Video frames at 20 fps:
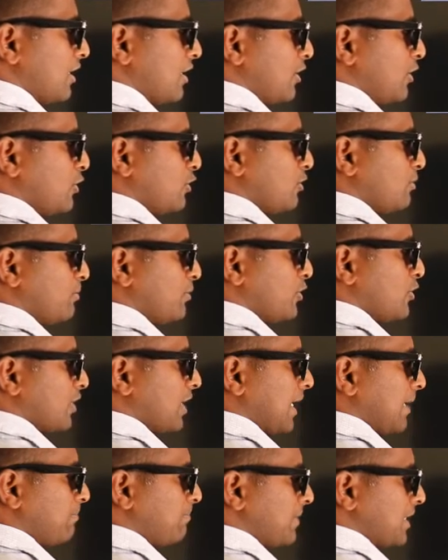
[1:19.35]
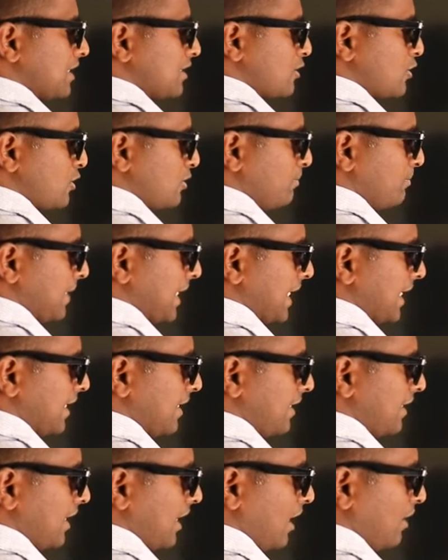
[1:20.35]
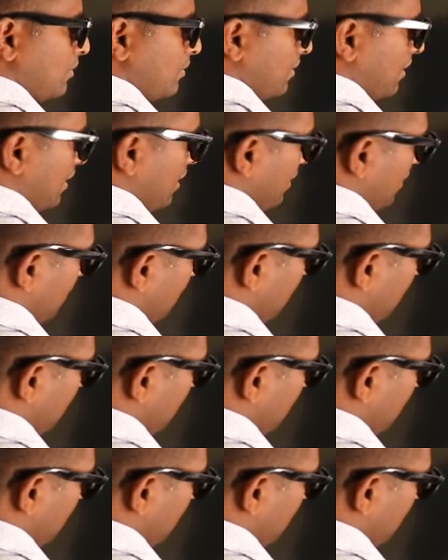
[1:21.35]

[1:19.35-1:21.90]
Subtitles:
No more numbers to bring it down.